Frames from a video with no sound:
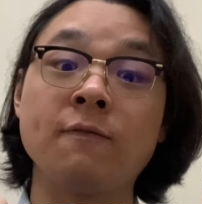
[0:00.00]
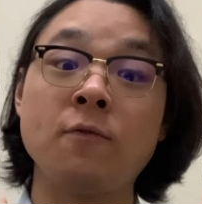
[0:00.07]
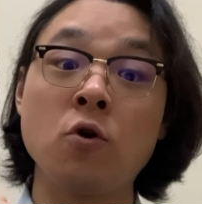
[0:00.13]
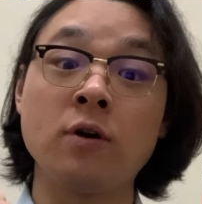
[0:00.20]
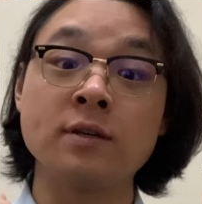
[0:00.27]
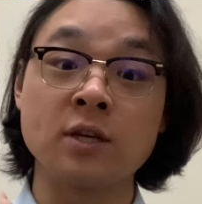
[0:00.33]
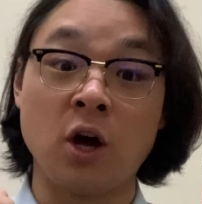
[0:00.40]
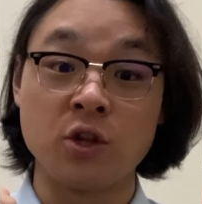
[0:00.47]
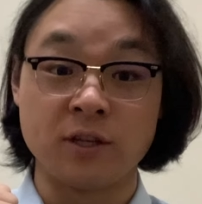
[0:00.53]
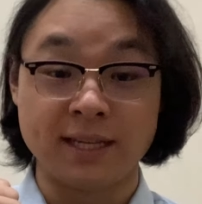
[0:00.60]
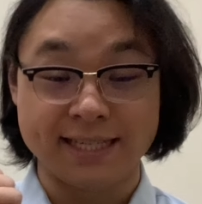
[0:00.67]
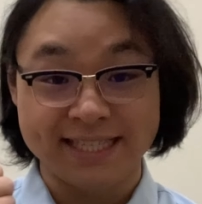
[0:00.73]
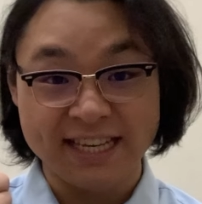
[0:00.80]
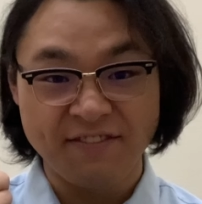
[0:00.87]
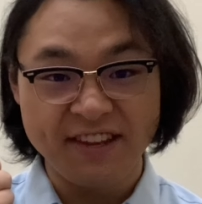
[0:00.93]
to focus on the
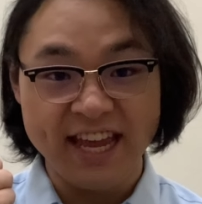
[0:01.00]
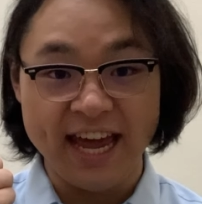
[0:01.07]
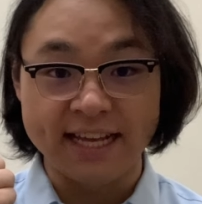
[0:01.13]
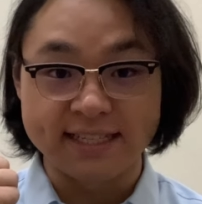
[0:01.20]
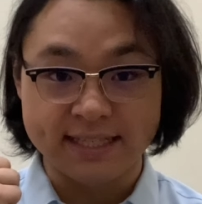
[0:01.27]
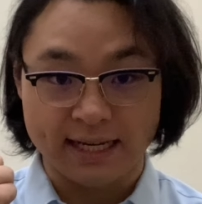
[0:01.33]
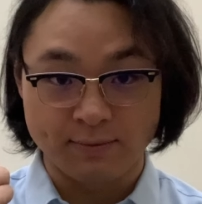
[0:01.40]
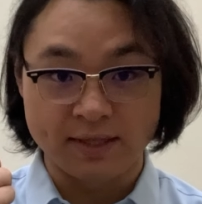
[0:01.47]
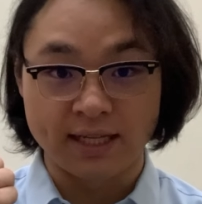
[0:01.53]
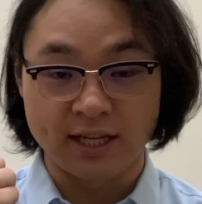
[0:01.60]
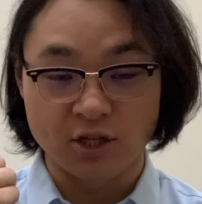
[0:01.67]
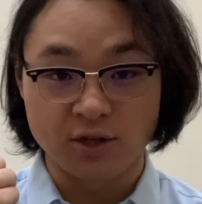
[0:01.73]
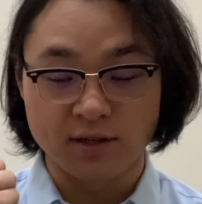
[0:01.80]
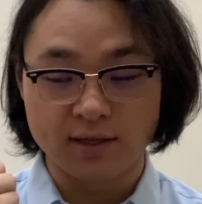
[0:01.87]
7/8 time signatures.